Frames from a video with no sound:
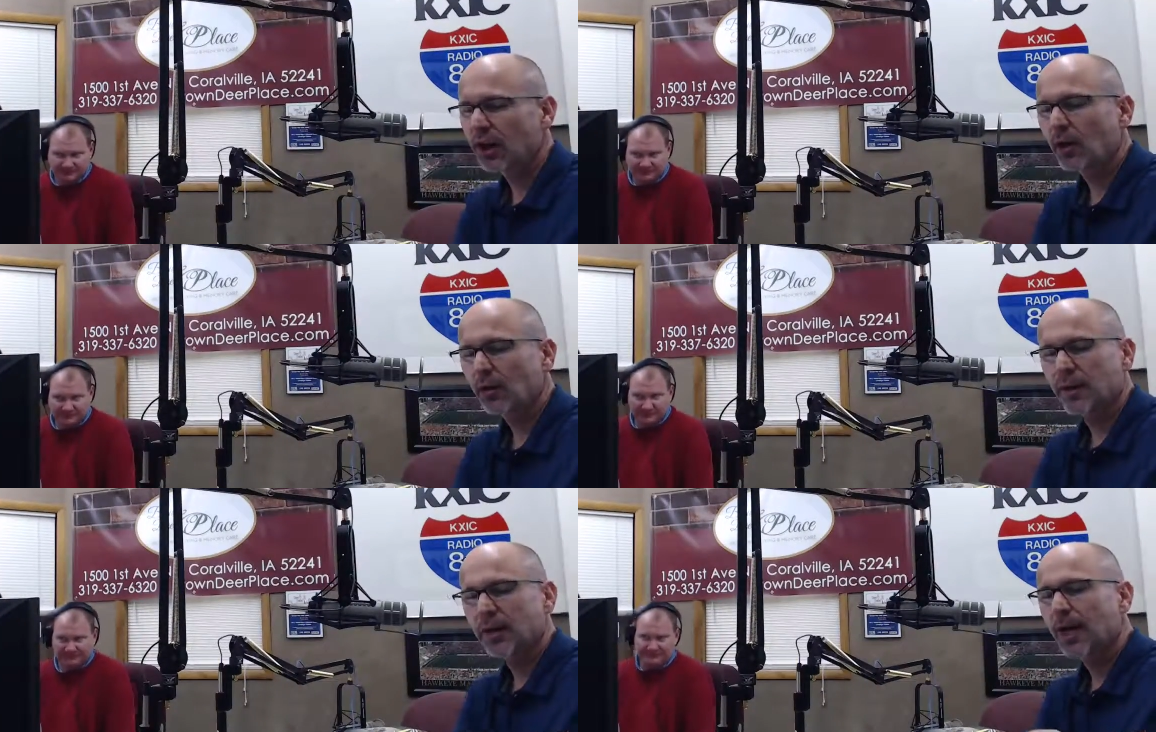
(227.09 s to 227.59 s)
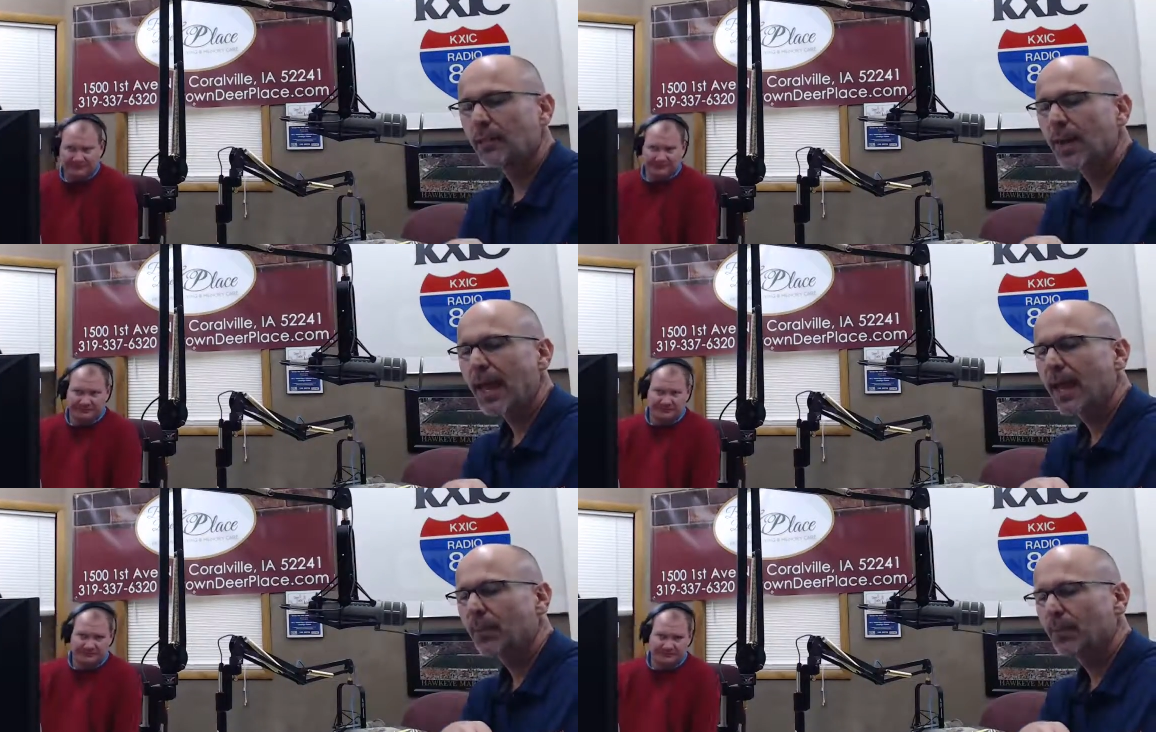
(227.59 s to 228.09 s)
Speaker 1: Oh, I'm
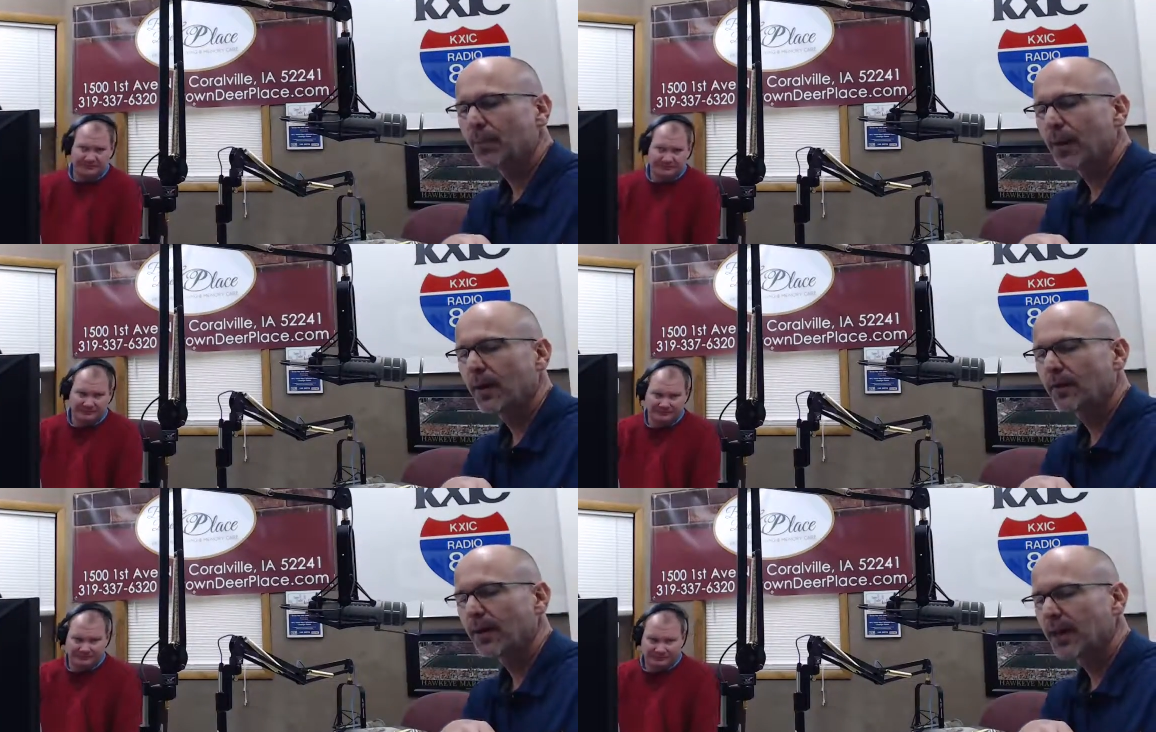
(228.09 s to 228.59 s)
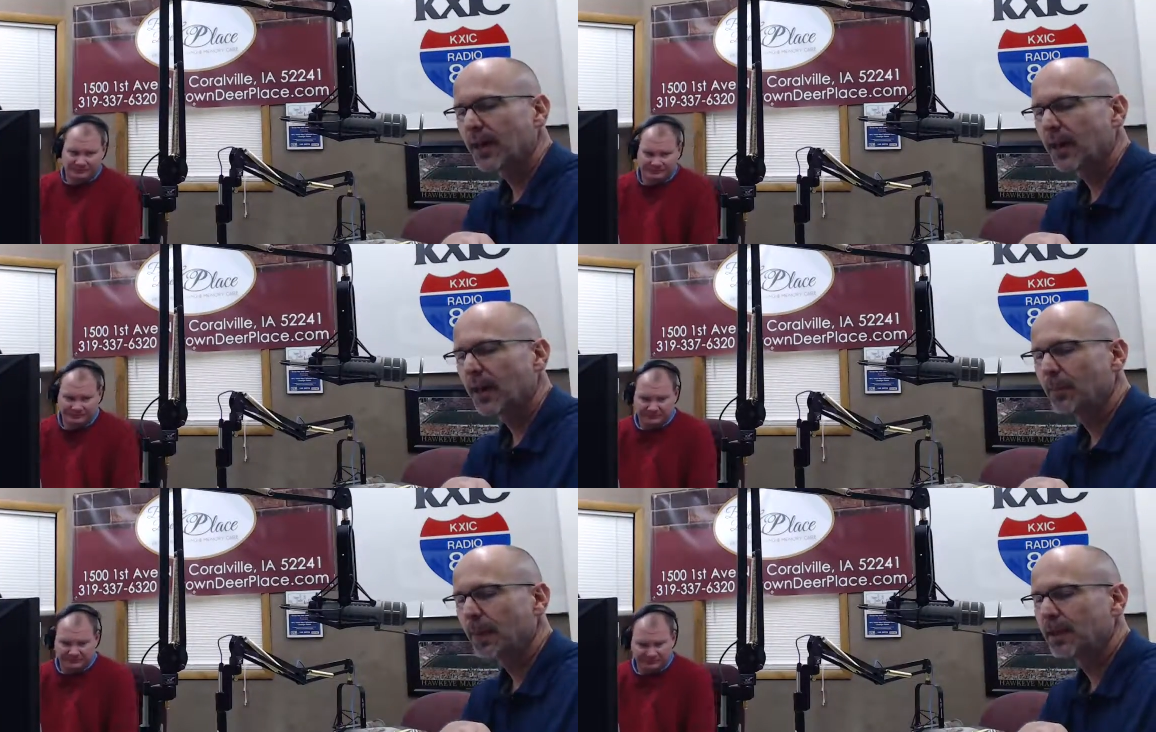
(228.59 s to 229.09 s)
at the uh,
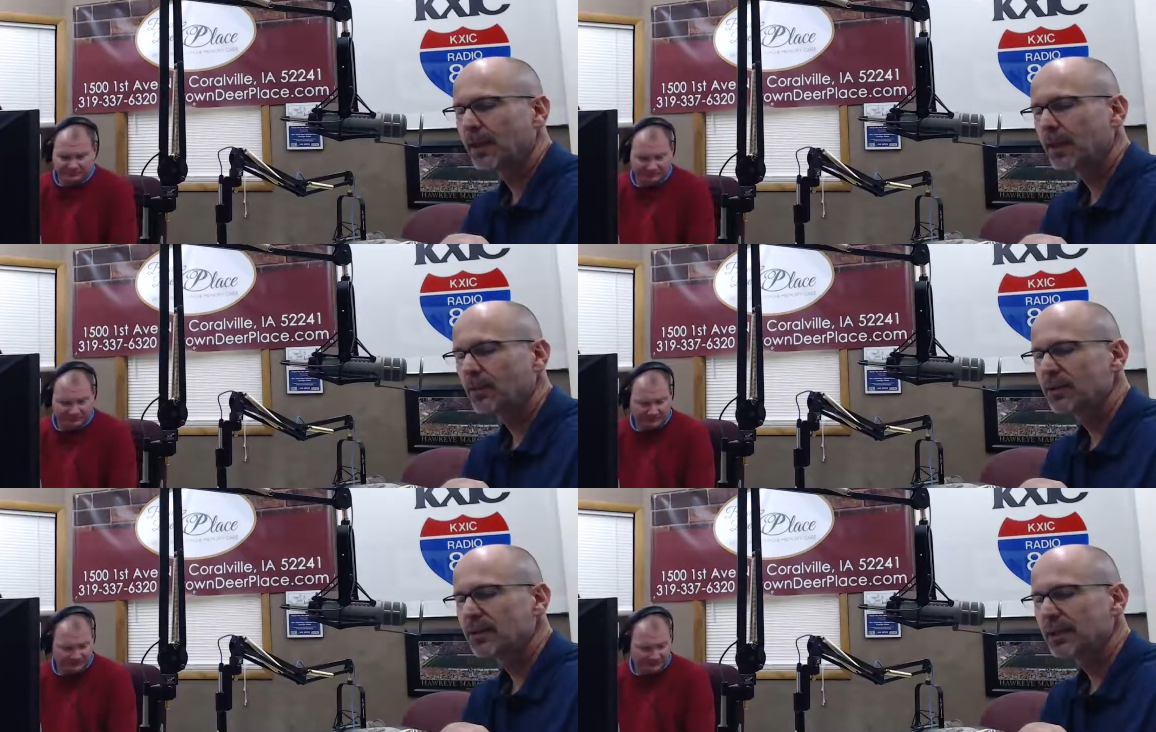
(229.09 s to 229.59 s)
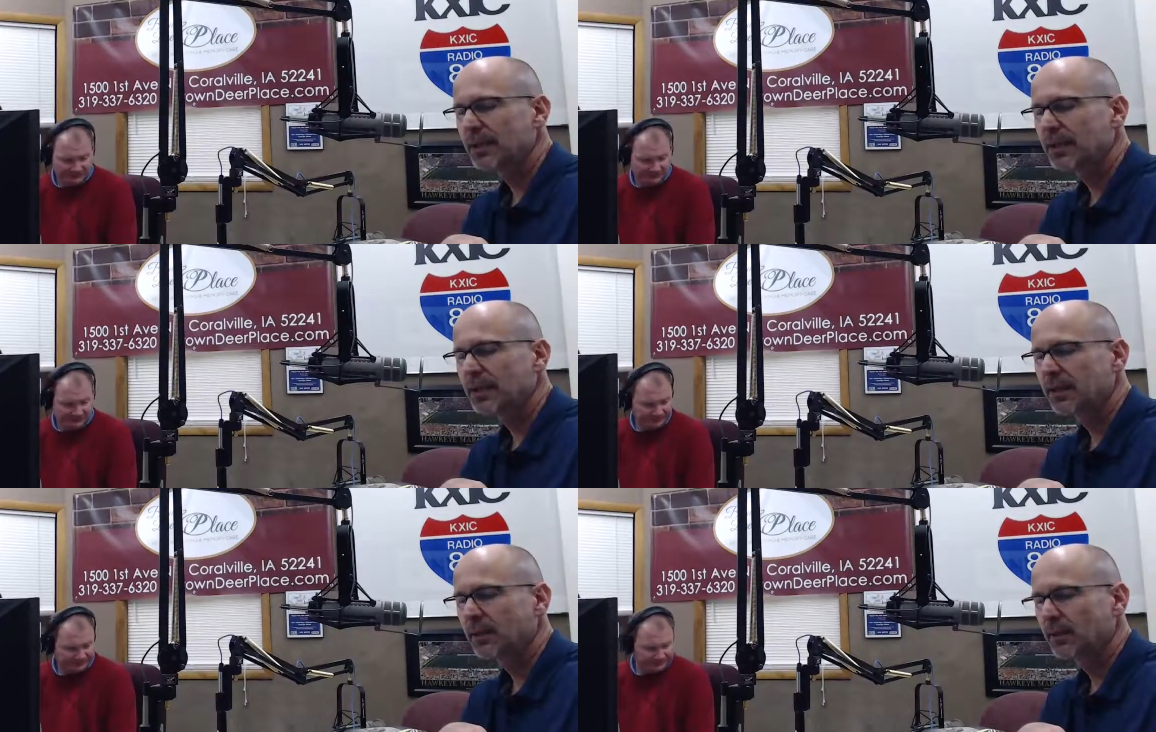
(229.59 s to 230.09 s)
Petland Iowa
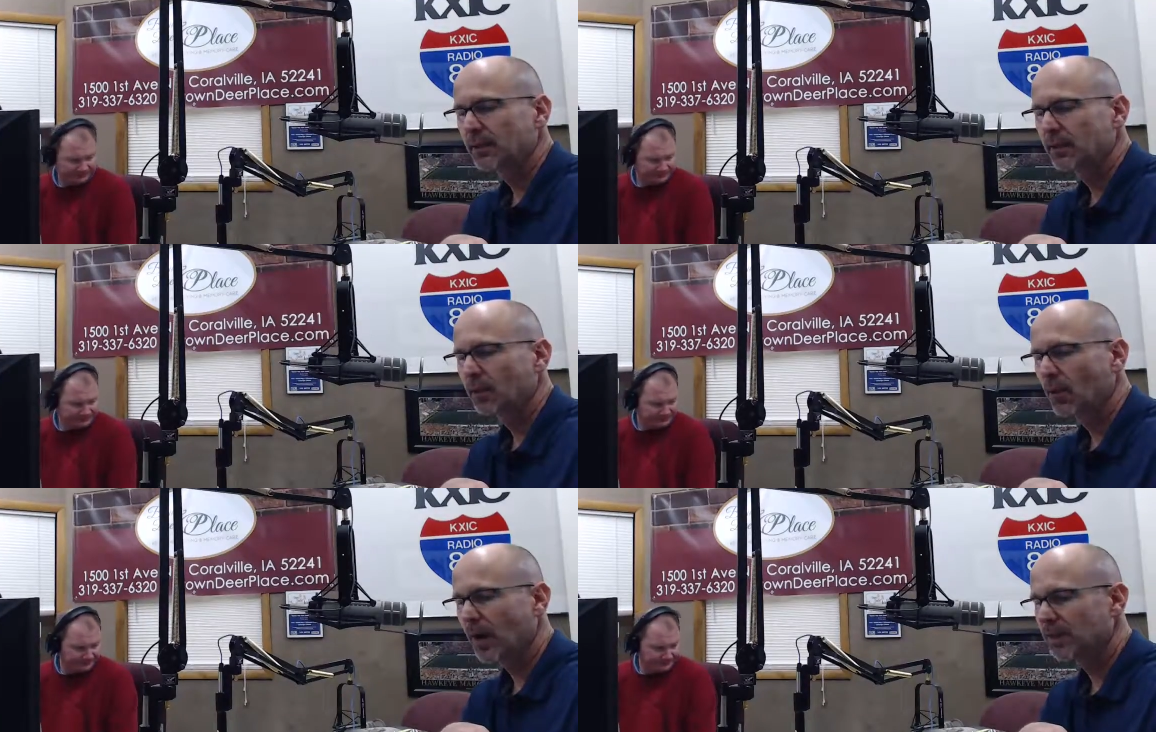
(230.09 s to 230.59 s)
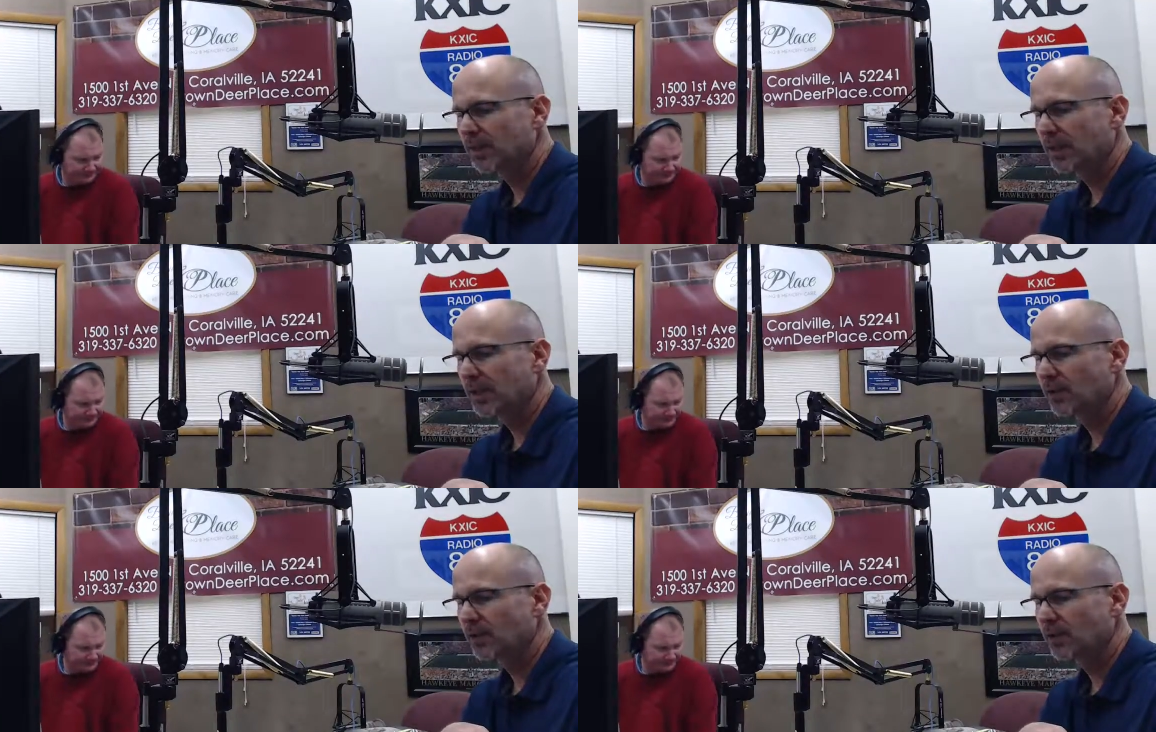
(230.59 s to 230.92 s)
City website.